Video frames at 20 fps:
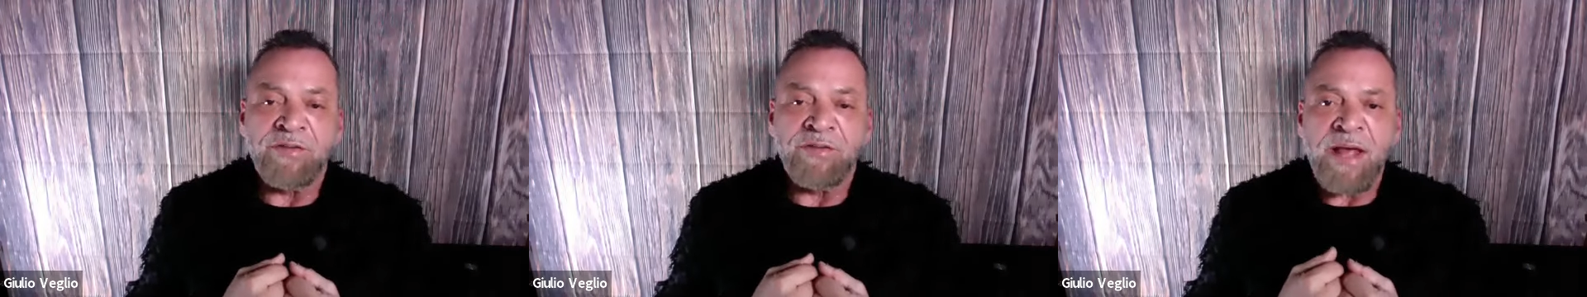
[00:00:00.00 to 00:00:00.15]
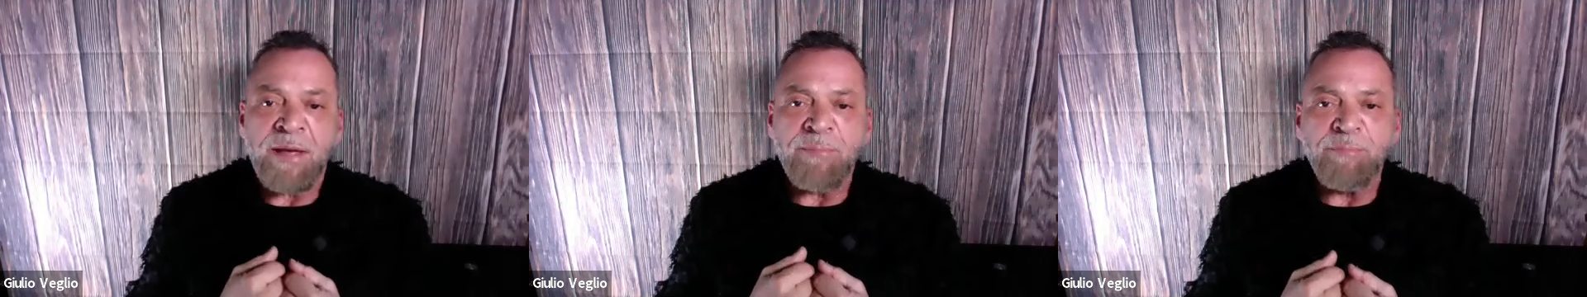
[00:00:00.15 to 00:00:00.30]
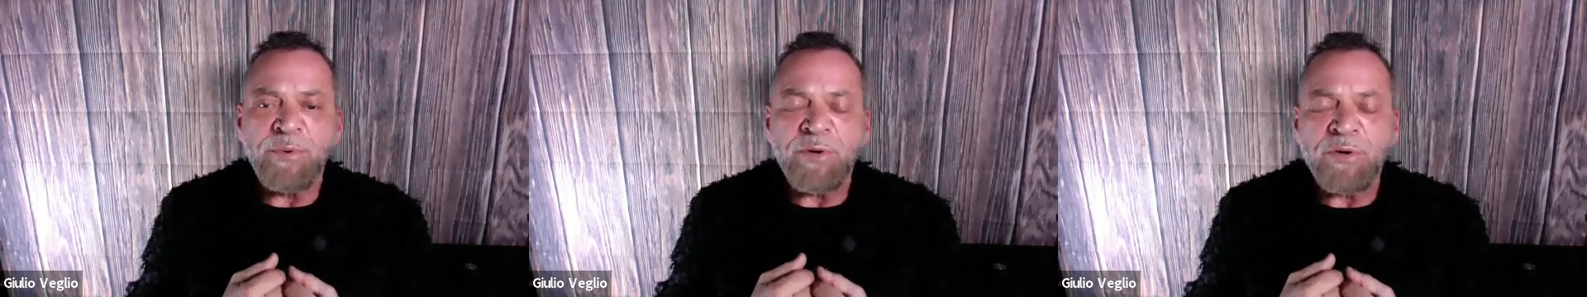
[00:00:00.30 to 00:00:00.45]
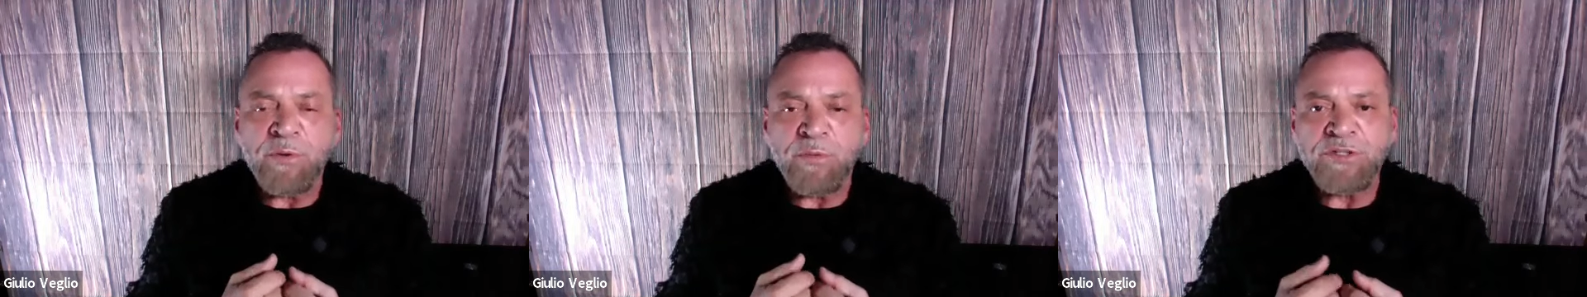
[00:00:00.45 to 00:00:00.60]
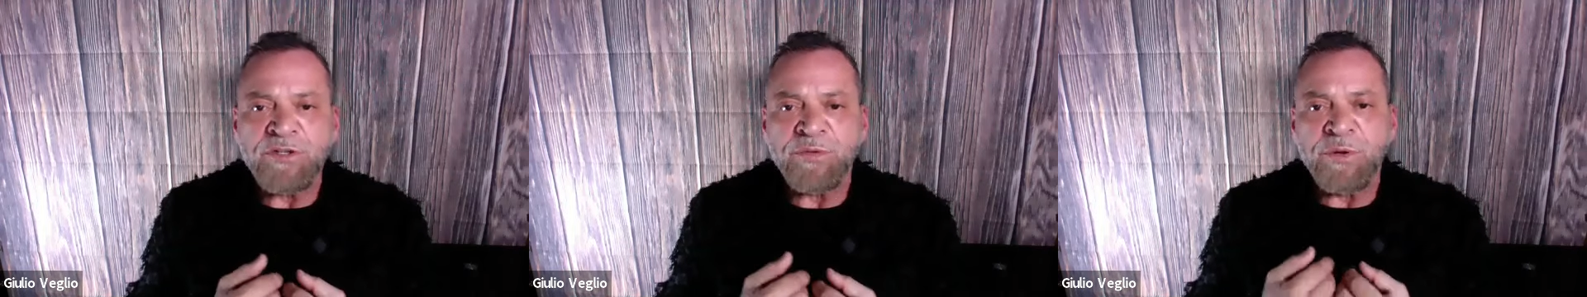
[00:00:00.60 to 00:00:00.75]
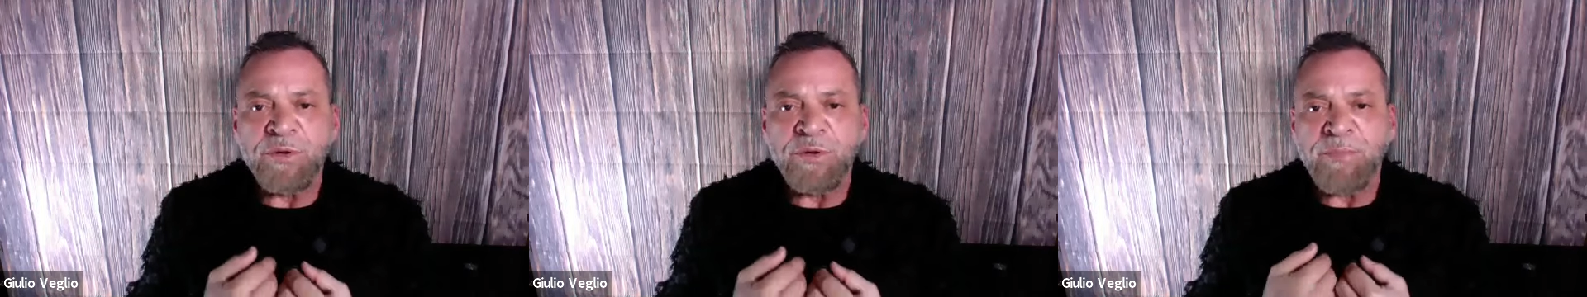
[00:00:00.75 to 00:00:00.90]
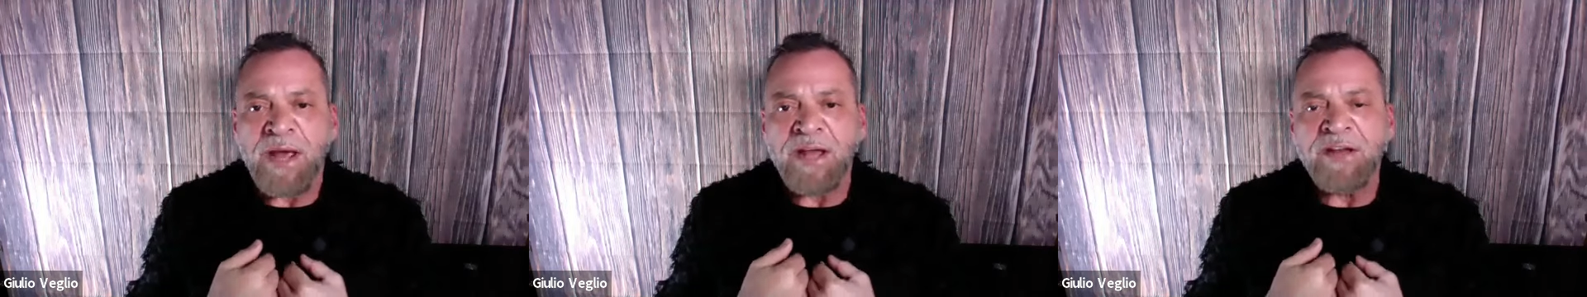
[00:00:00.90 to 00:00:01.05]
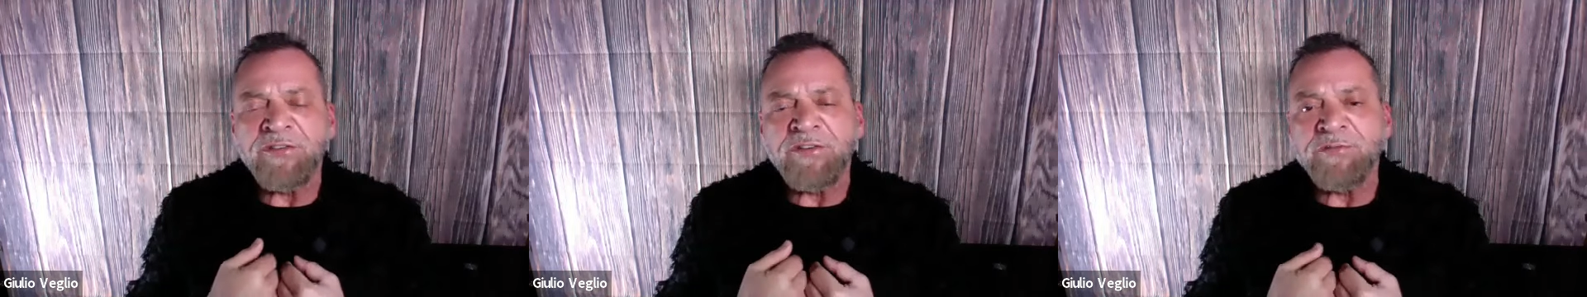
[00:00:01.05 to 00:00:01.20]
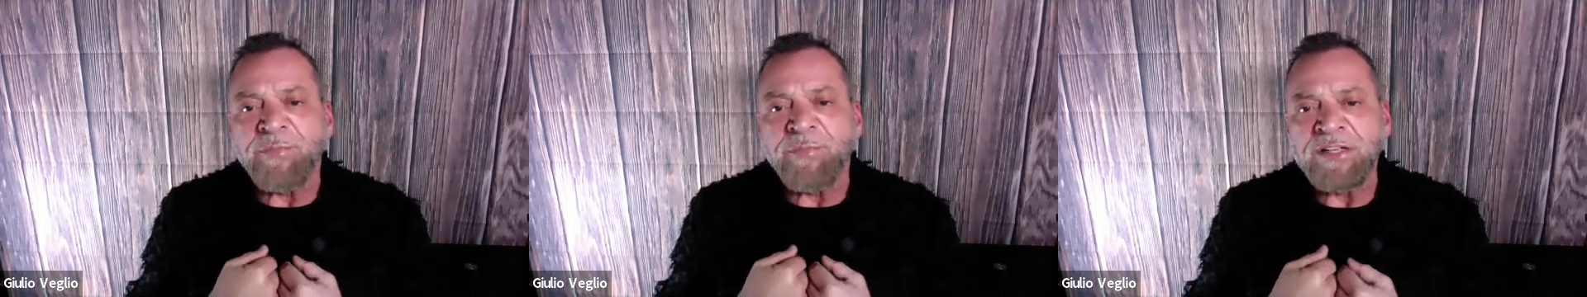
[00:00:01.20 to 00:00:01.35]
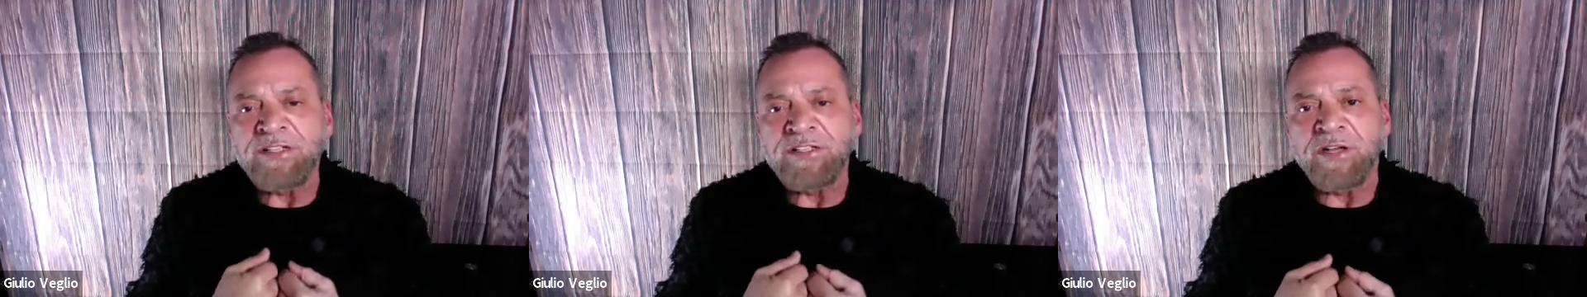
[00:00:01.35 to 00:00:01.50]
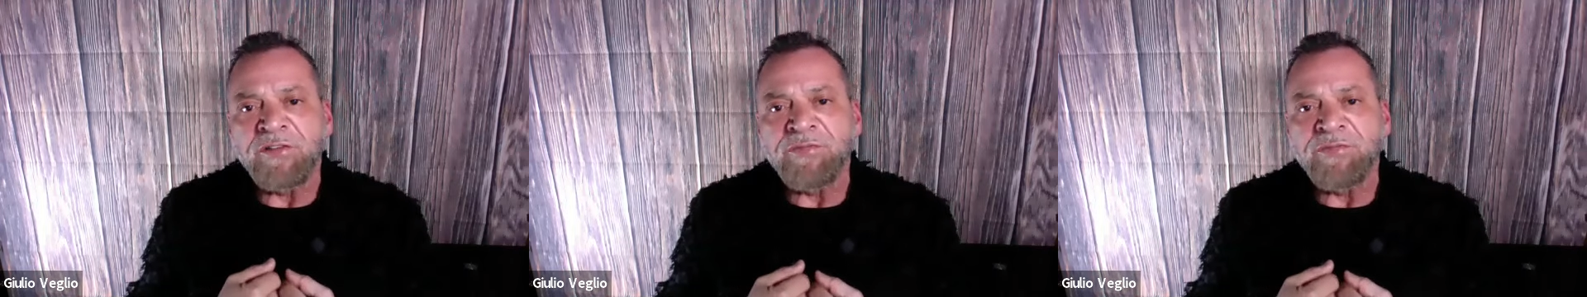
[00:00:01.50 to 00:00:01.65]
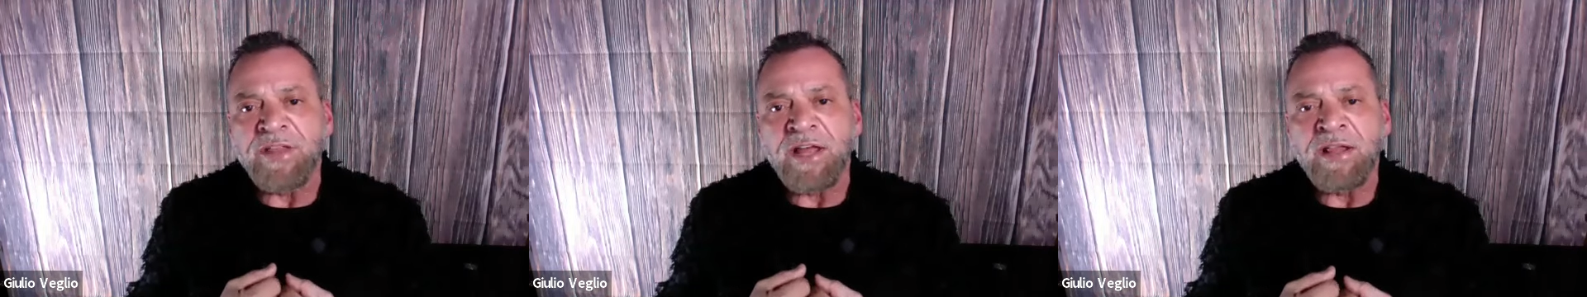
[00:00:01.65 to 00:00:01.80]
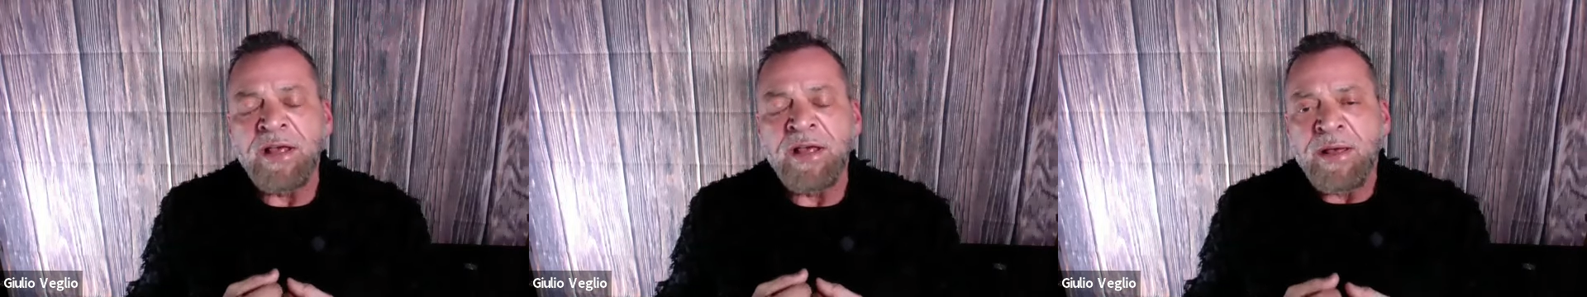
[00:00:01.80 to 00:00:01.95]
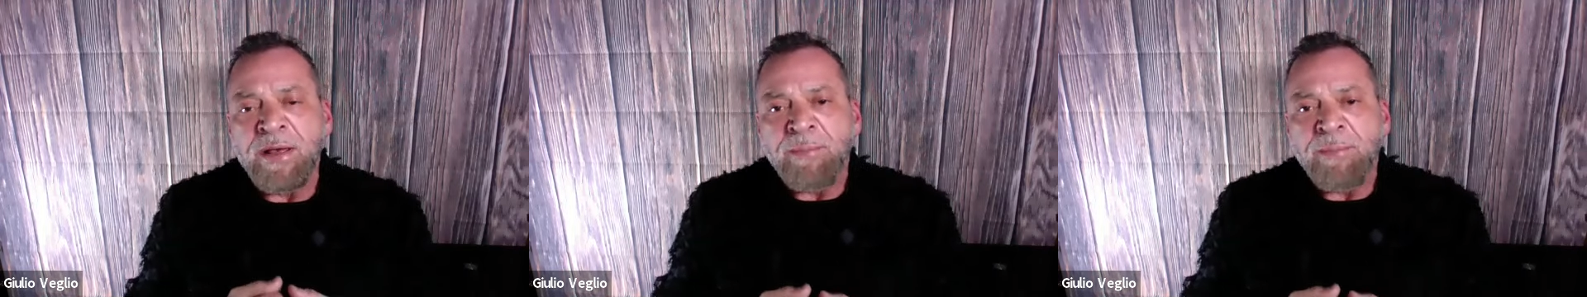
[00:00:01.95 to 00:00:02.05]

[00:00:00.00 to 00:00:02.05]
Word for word: and that book was a reminder of myself that